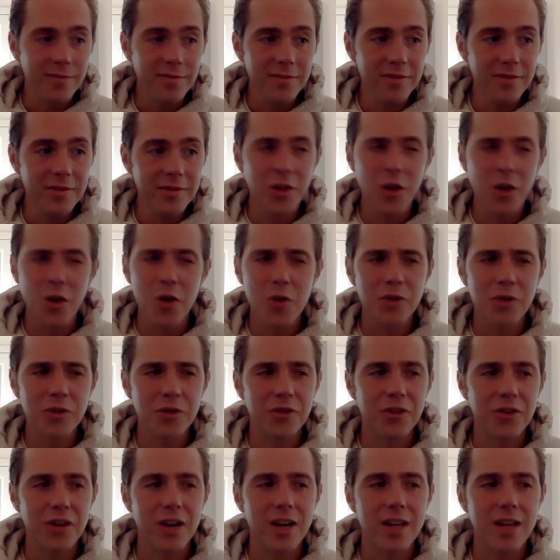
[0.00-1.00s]
So it was
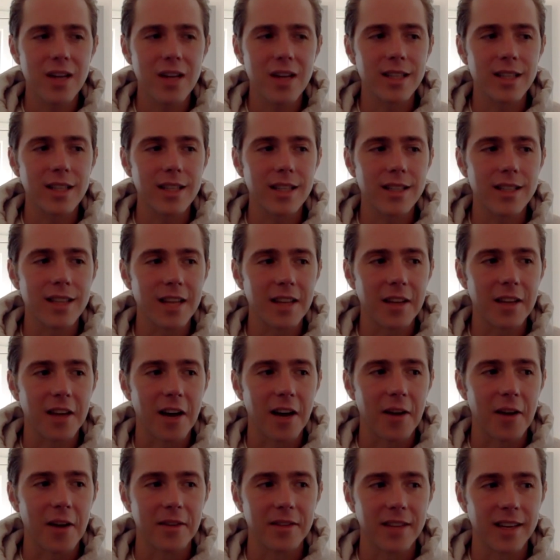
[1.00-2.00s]
crazy because I
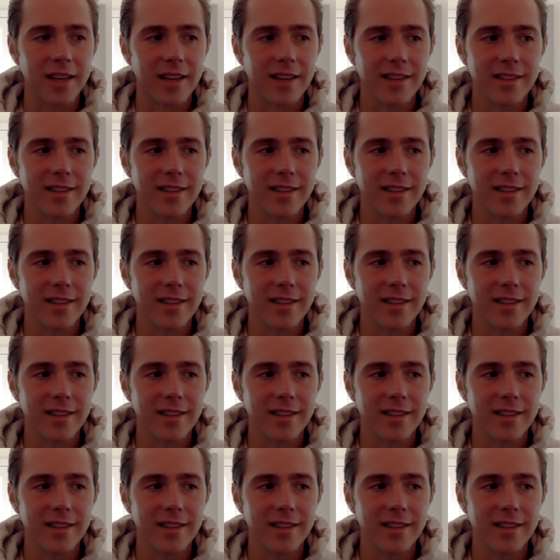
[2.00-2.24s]
thought, I was like,